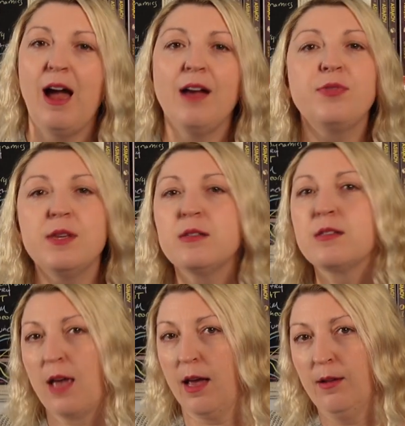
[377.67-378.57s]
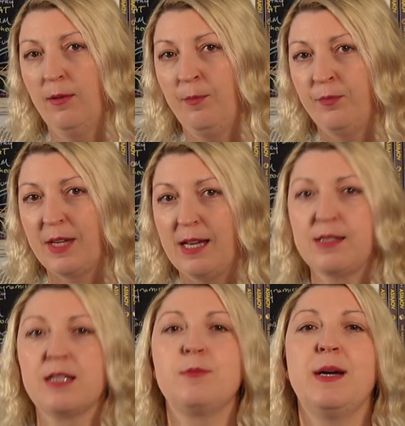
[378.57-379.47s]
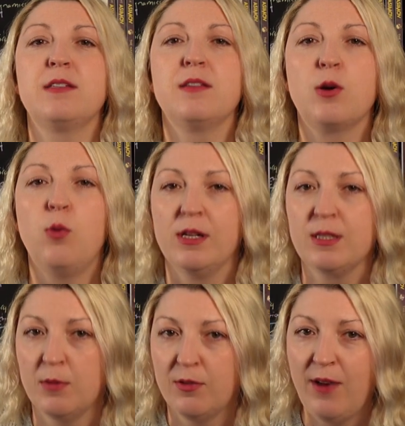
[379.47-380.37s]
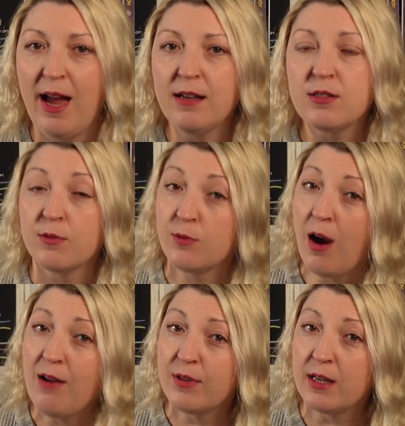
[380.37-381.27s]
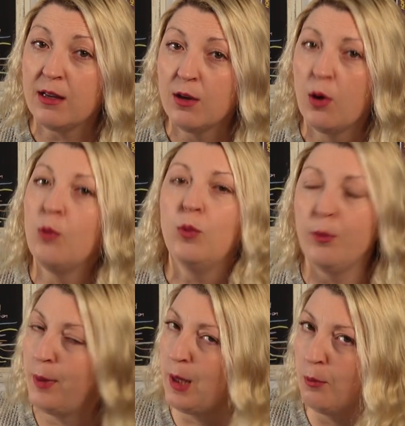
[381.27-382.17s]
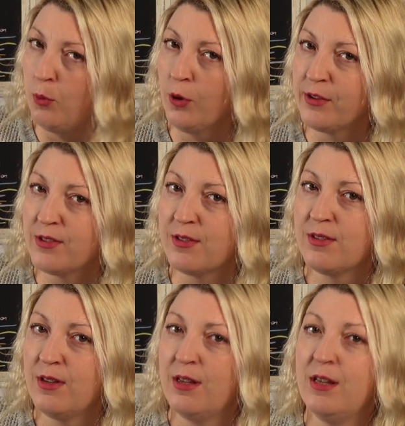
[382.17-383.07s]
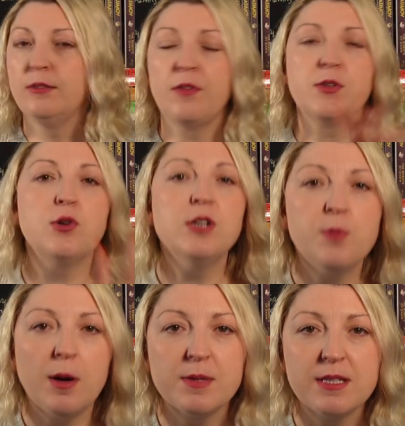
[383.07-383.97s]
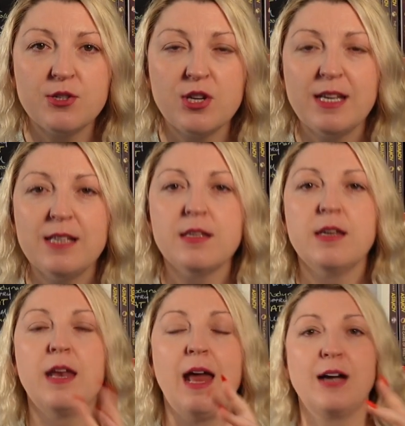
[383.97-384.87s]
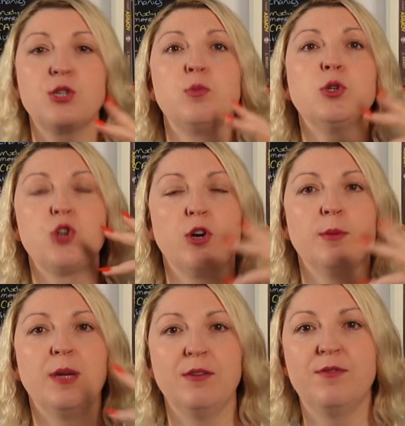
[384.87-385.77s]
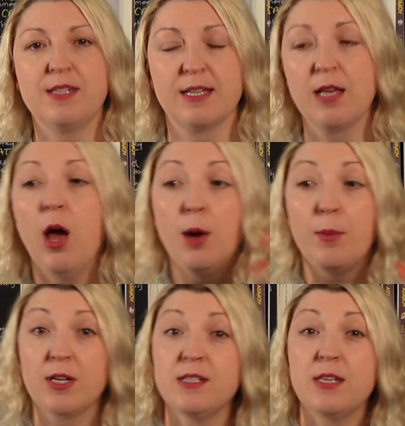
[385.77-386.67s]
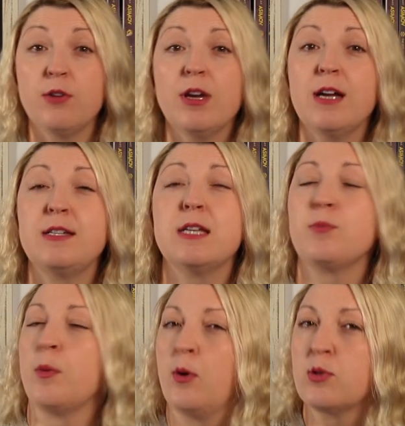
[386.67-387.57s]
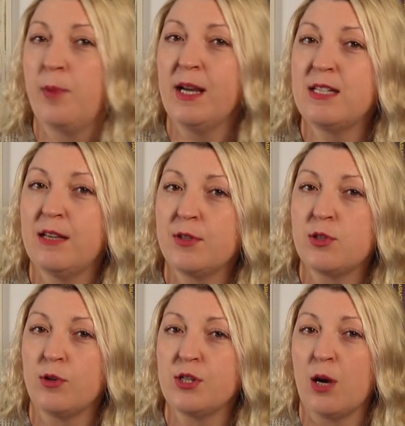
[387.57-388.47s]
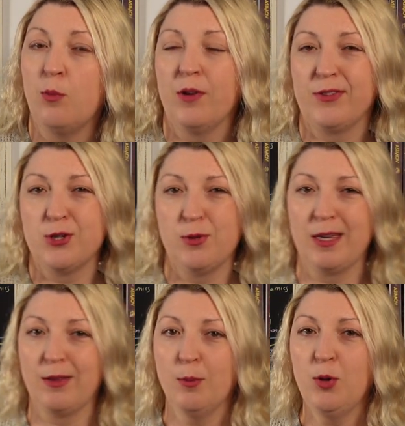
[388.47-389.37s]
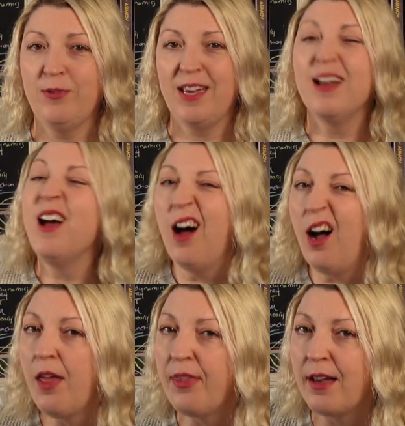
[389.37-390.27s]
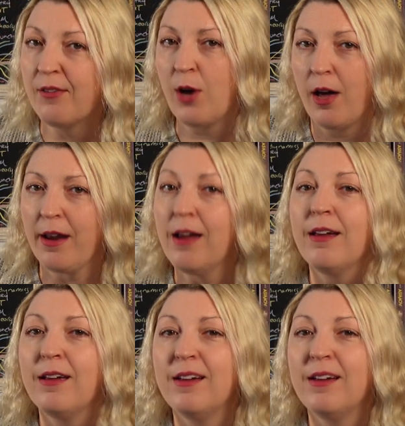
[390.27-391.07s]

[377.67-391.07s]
At this scale, it's expected that quantum effects of gravity would be important. Now, the Deutsch proposition isn't an actual term in physics, but considering ideas proposed by David Deutsch and what they're doing in the movie, I think I've got it.